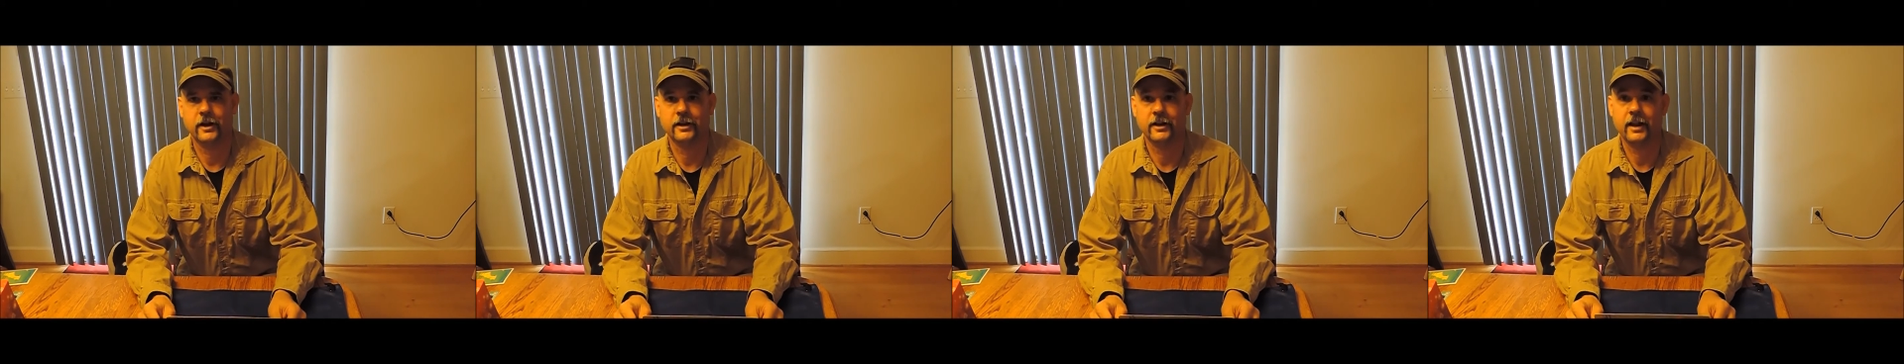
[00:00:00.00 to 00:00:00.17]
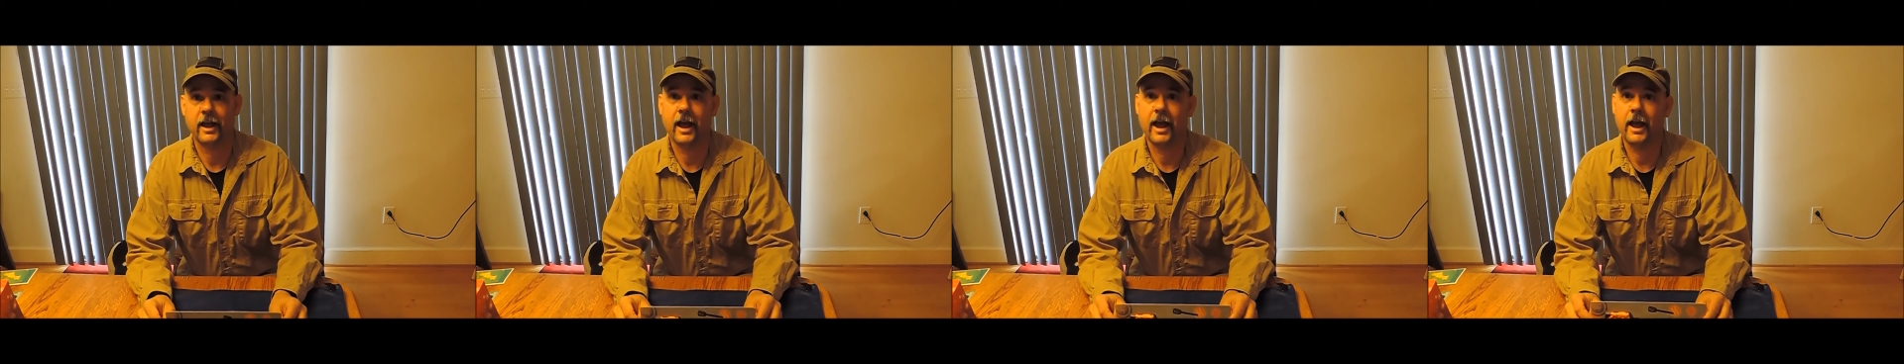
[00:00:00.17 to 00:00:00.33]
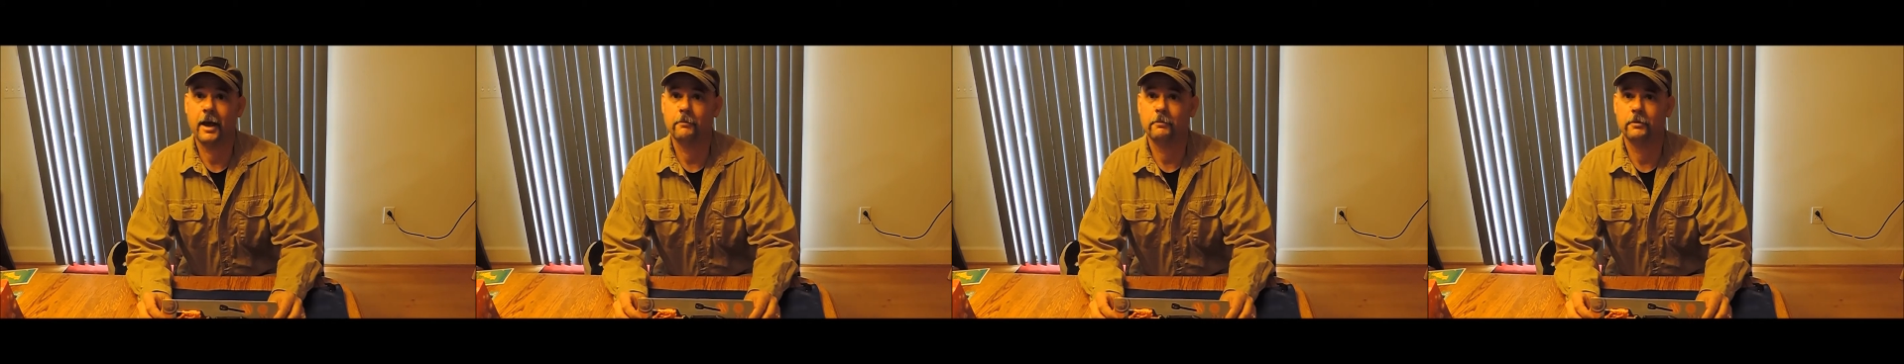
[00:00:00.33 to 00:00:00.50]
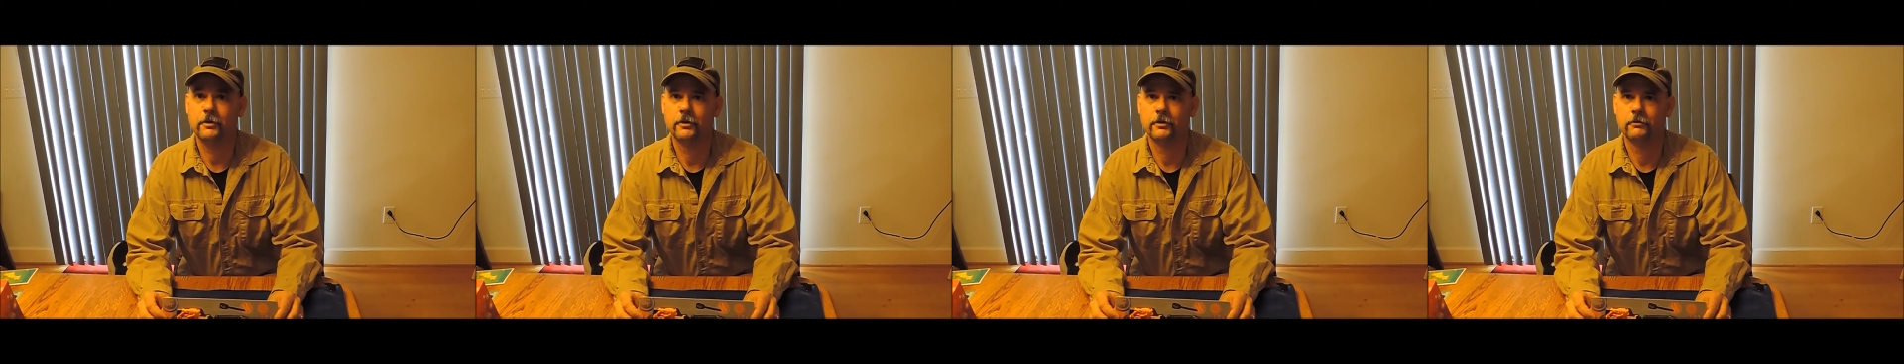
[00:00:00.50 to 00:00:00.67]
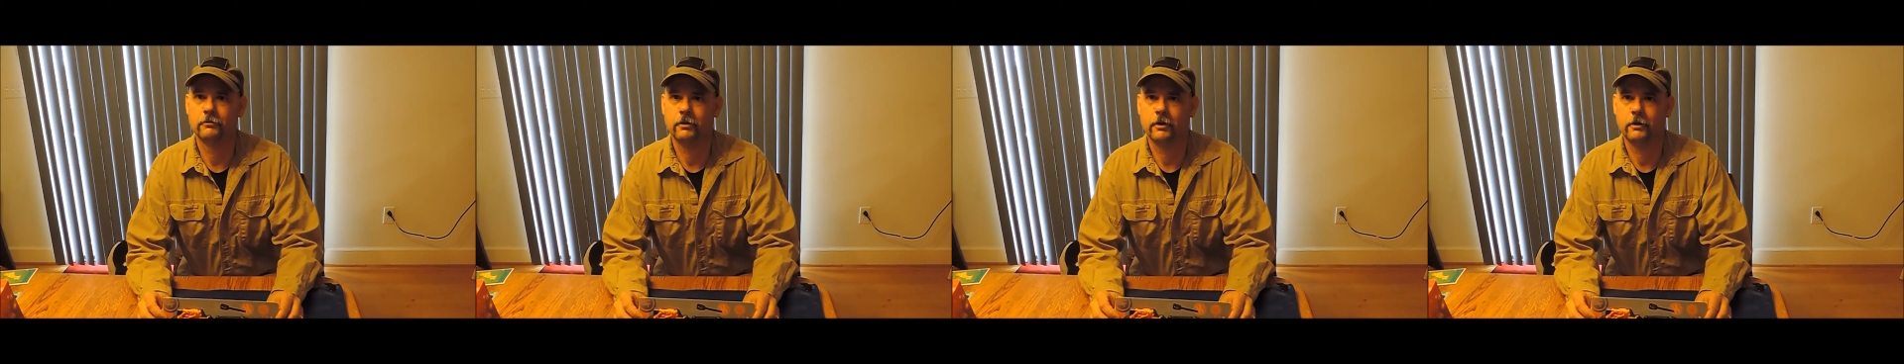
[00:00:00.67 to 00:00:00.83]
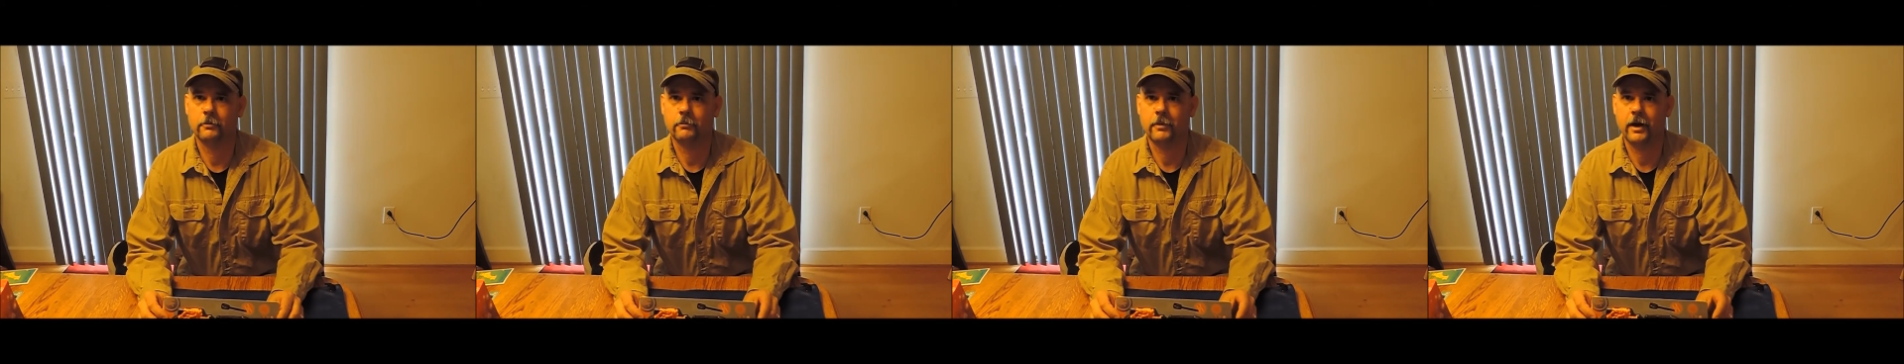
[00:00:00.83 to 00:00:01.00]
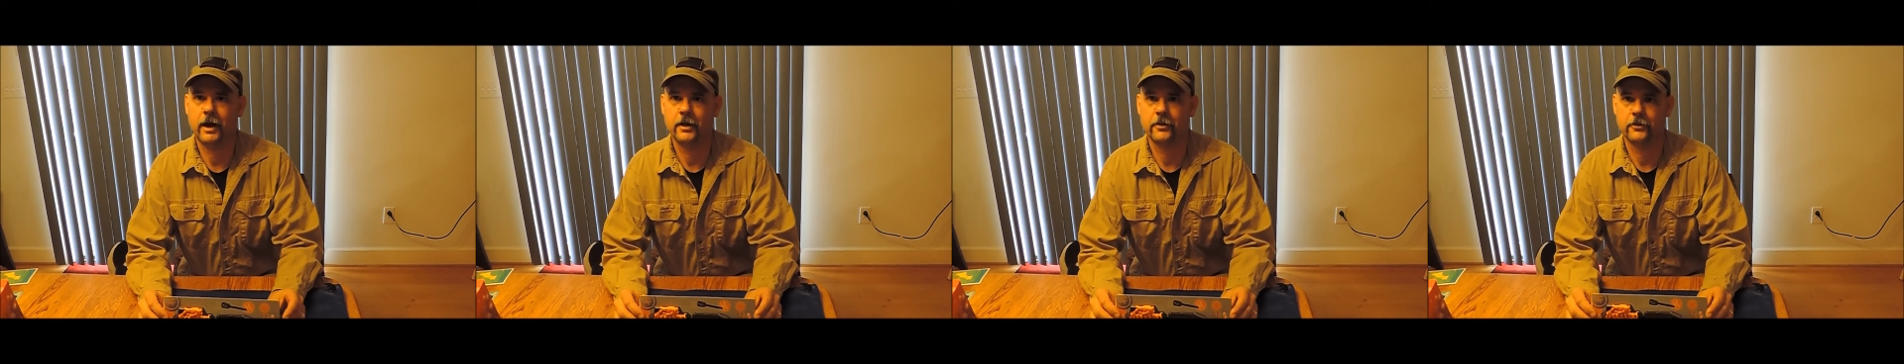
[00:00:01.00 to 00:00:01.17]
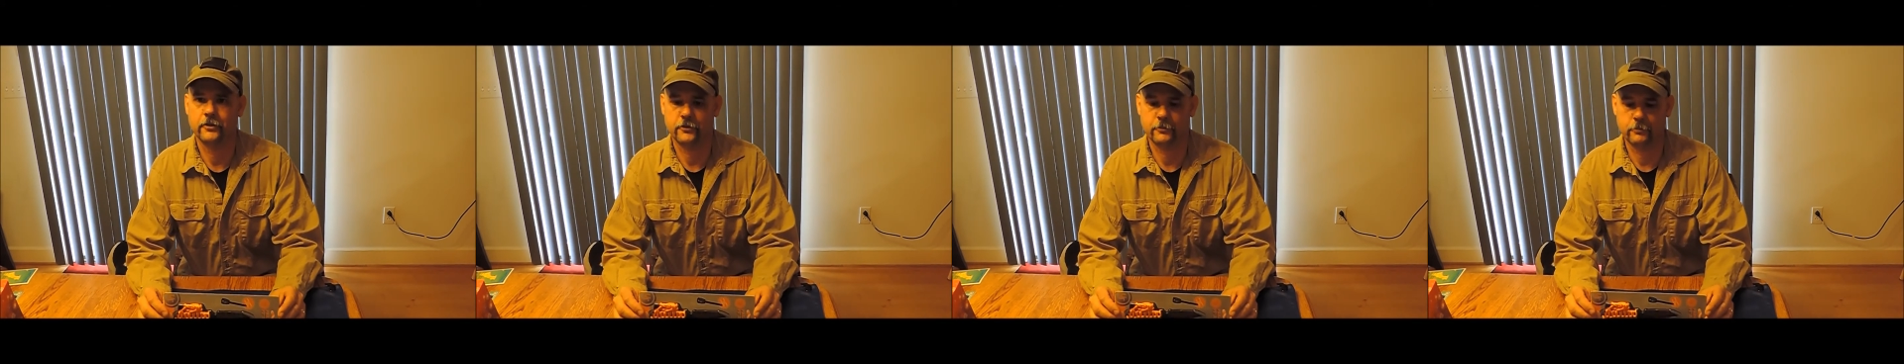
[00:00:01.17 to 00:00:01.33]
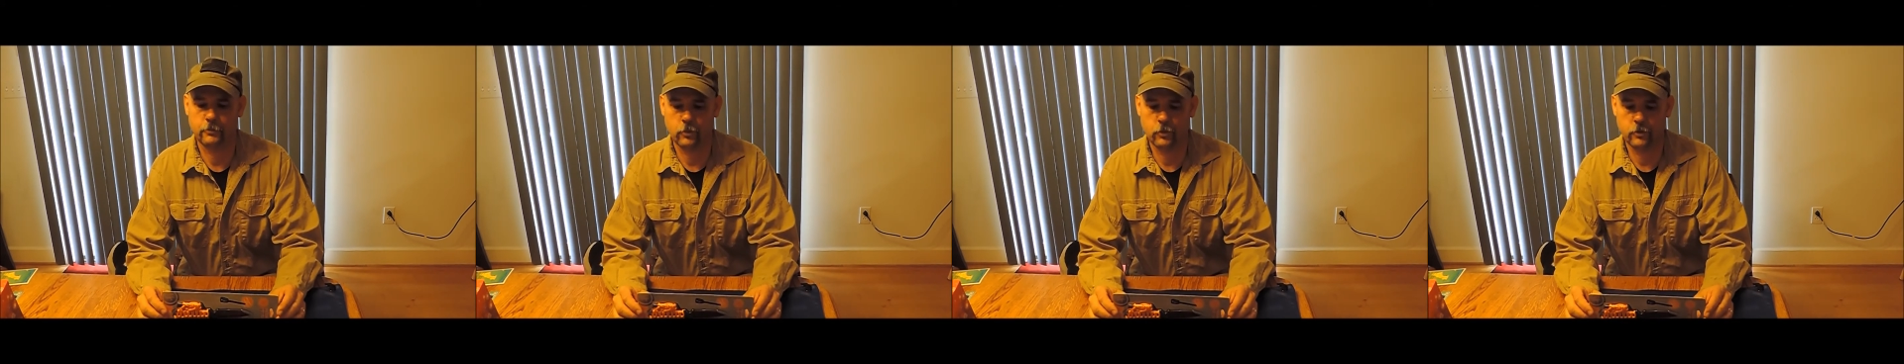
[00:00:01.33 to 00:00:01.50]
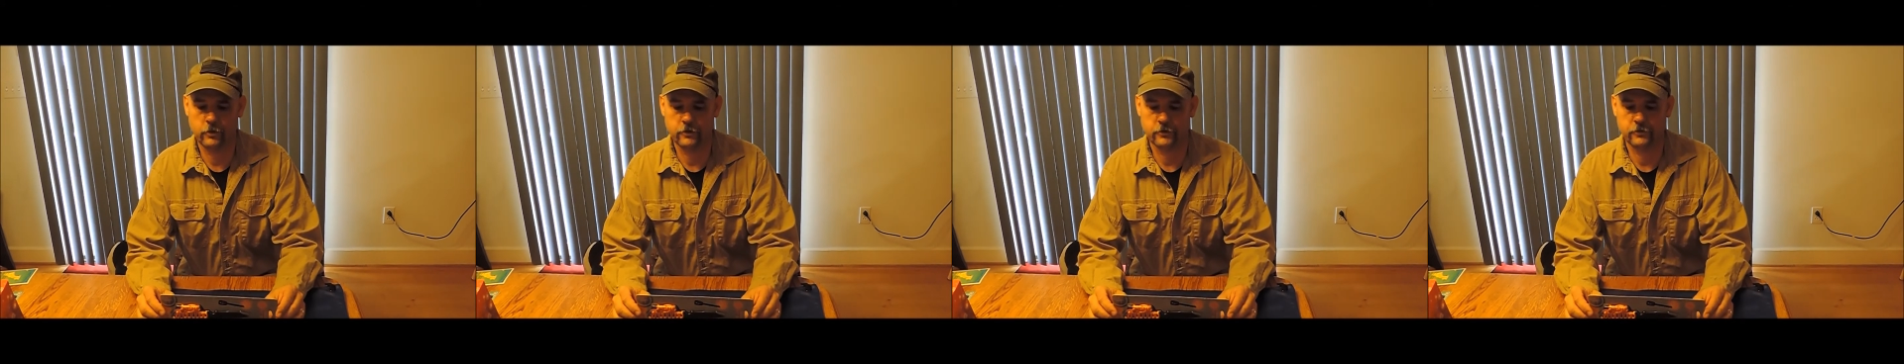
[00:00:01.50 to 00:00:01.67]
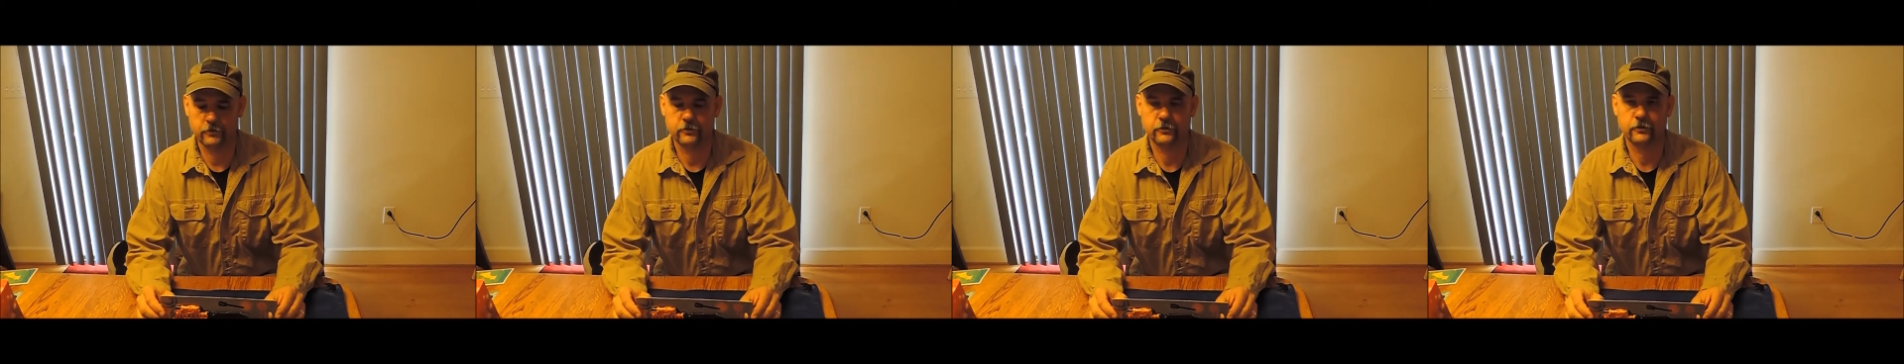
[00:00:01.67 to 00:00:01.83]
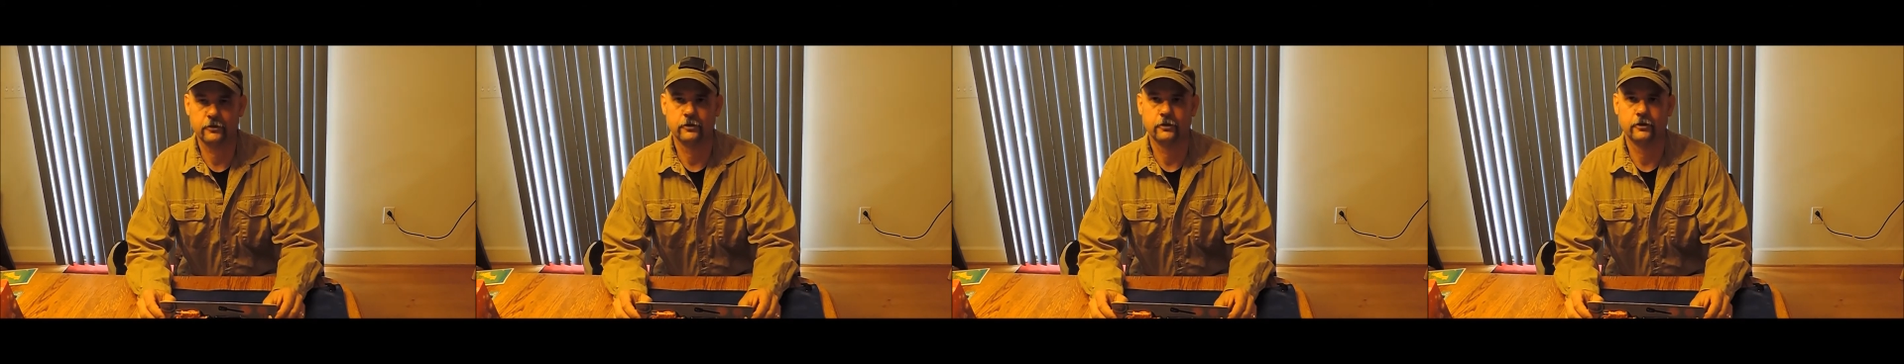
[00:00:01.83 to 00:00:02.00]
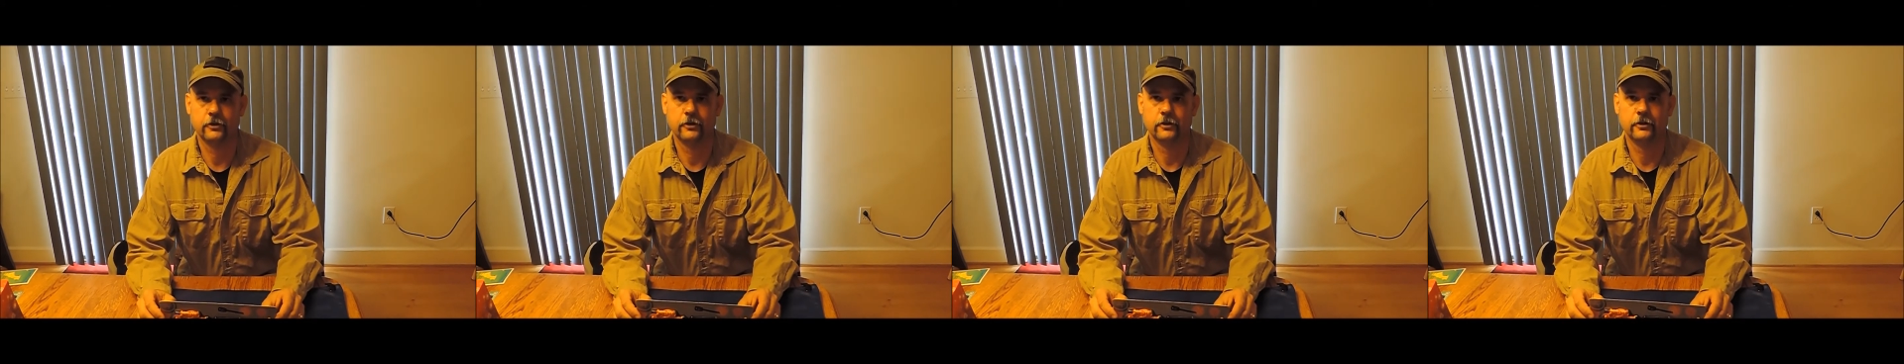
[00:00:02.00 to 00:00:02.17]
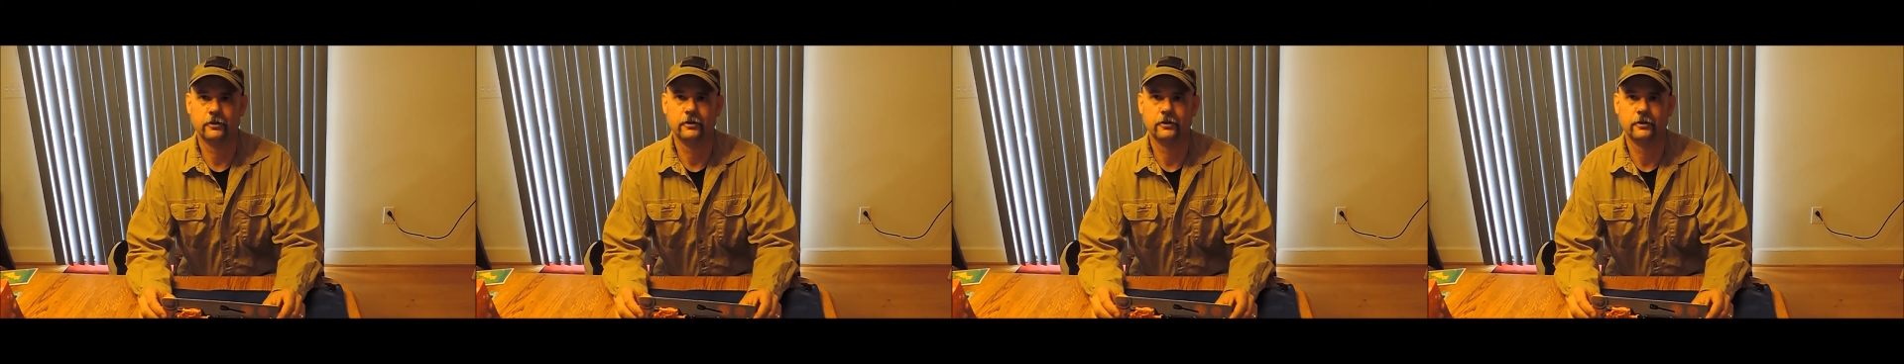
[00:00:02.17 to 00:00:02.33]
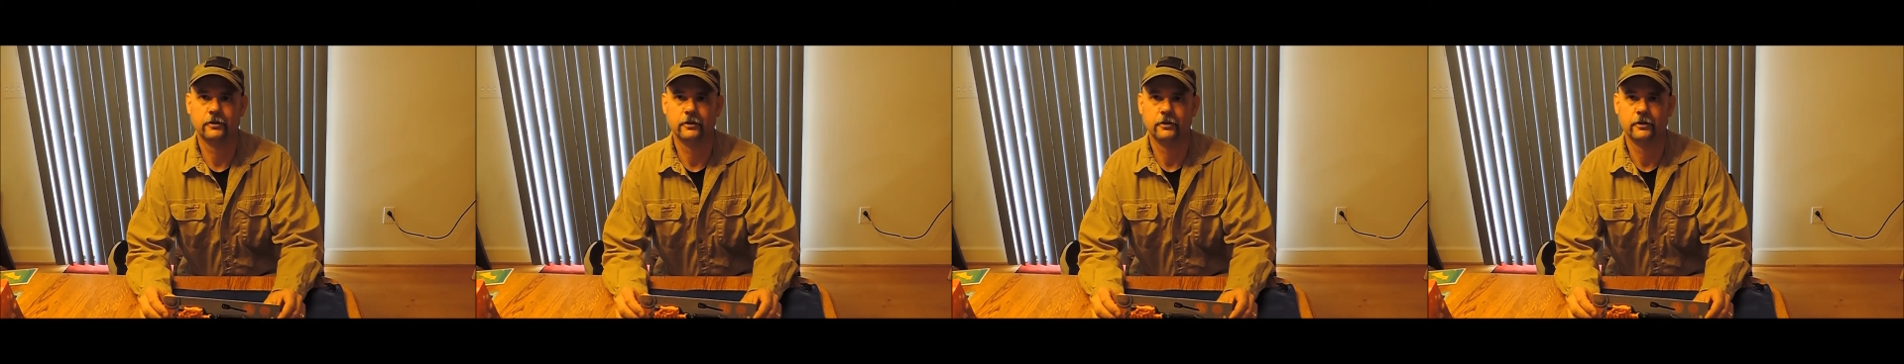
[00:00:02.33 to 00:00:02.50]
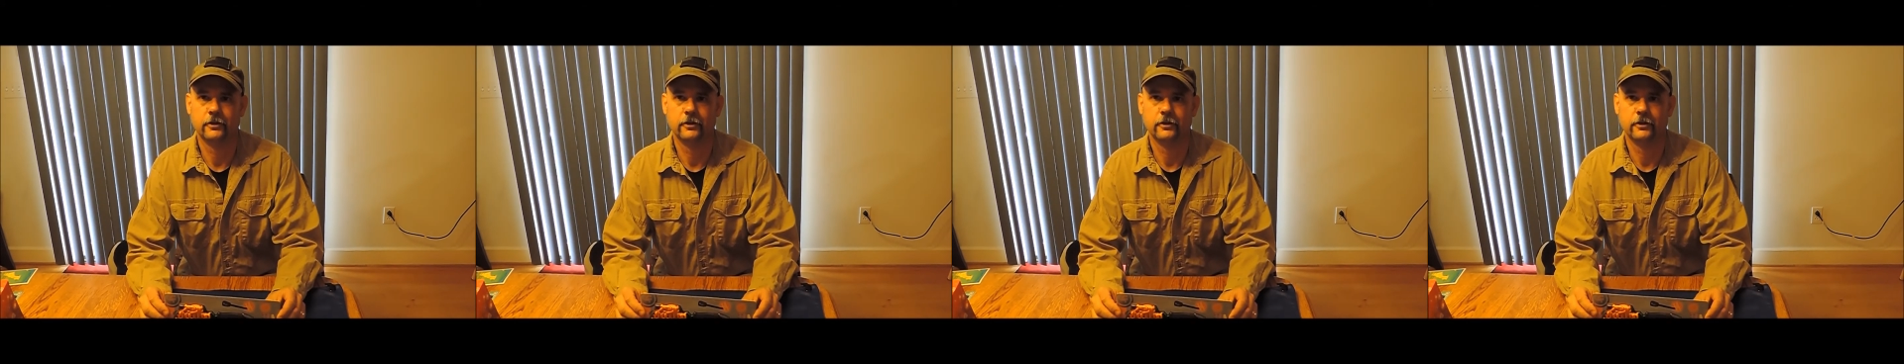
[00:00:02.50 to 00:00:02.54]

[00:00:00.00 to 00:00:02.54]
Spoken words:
and happened to run by the sporting goods